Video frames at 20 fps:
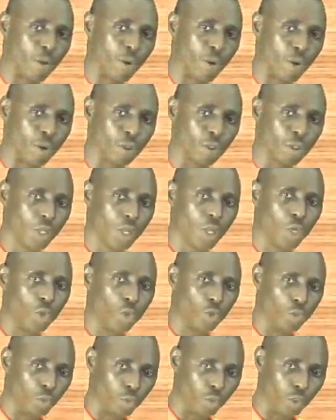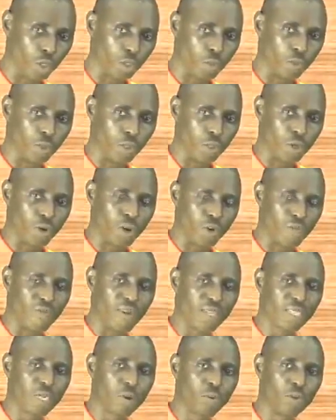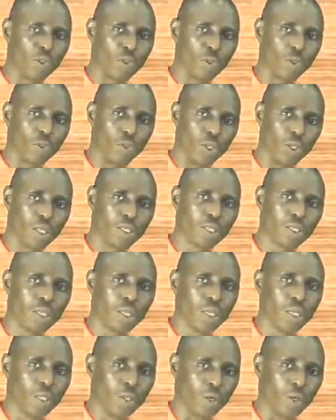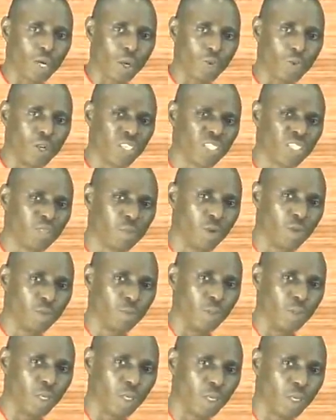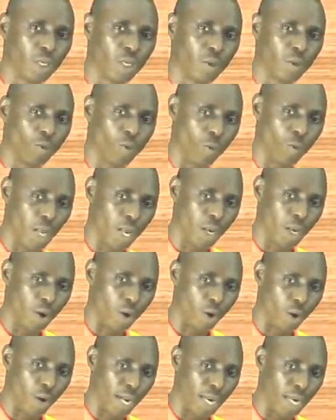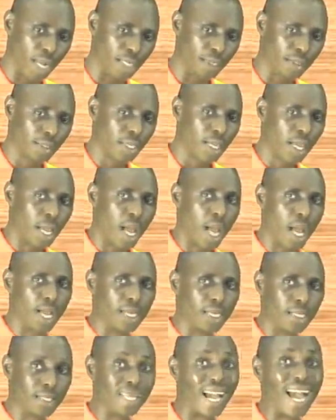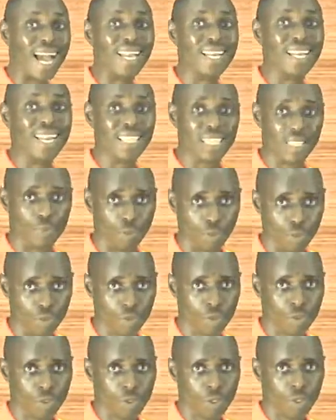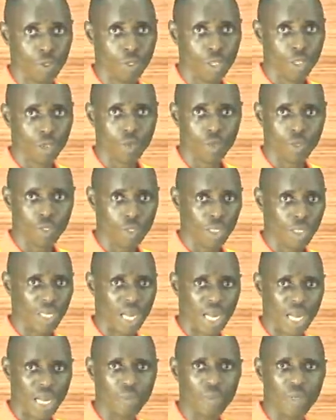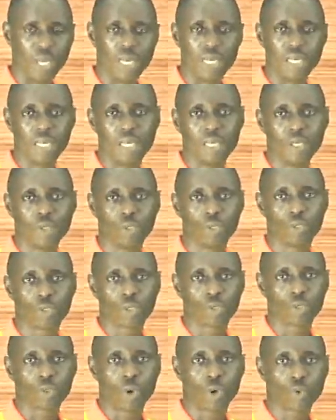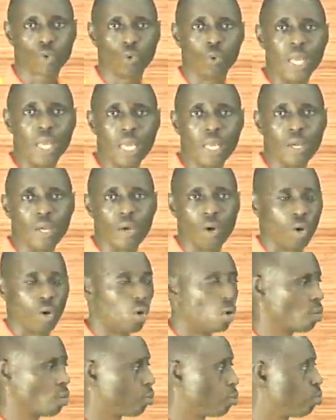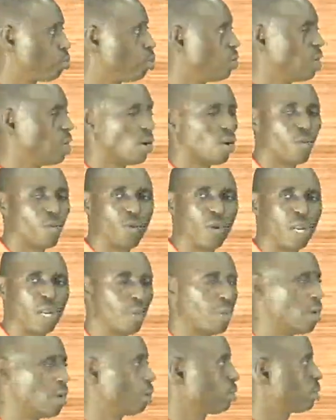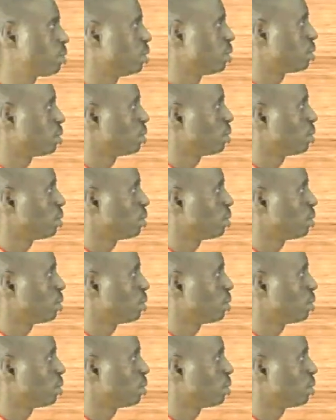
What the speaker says: or not, you must be conversant with your unit. Your calculation must be well organized and neat and legible. There can't be any shortcut way or crude way of going about it.